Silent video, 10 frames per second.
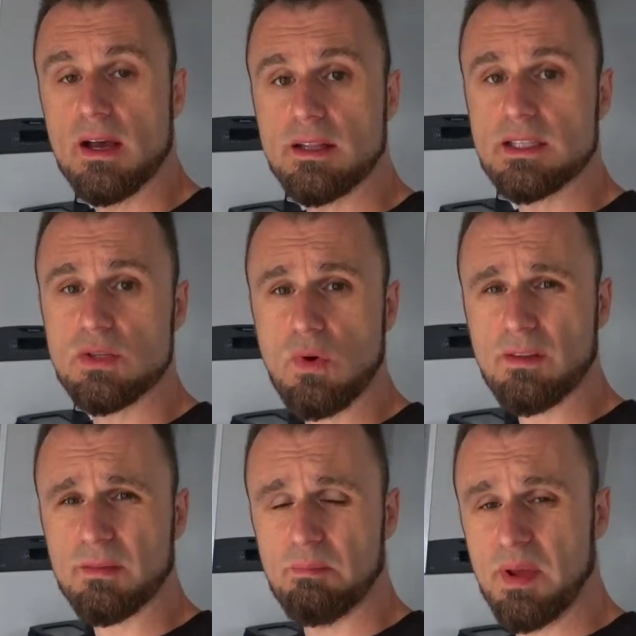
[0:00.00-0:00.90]
This is one of
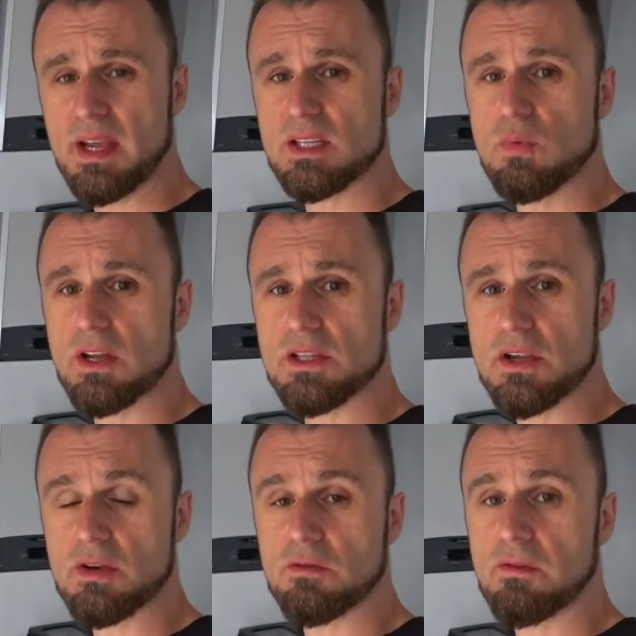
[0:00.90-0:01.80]
the biggest ones that
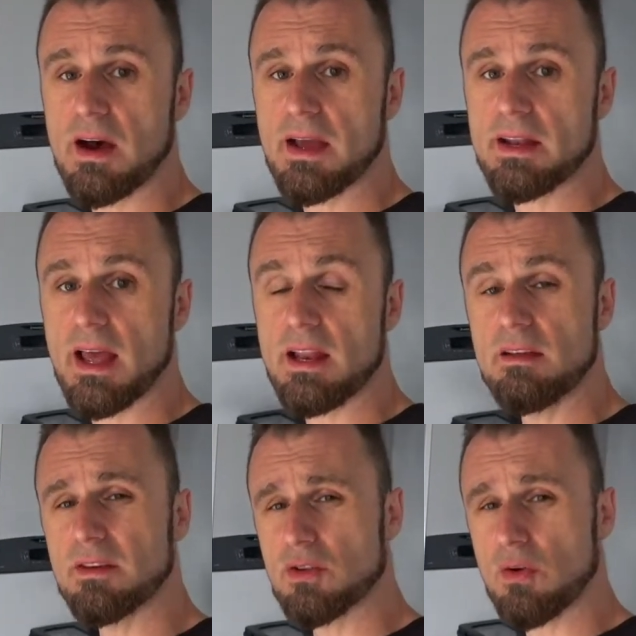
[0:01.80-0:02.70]
you could find, and
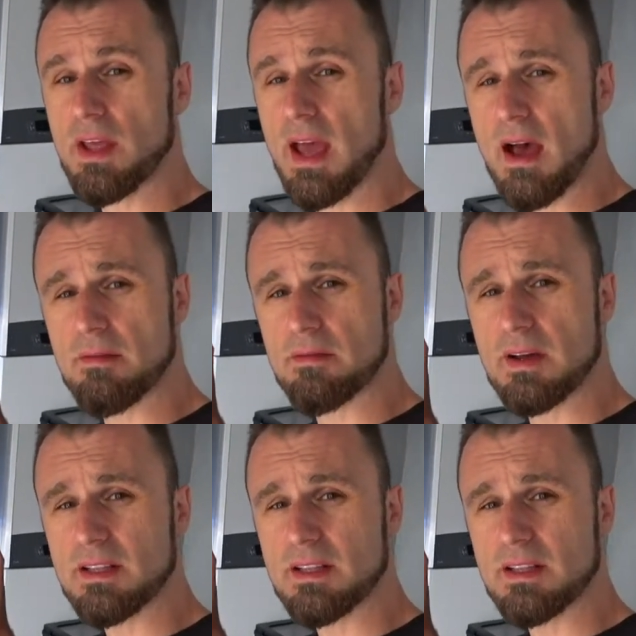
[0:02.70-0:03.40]
even though they have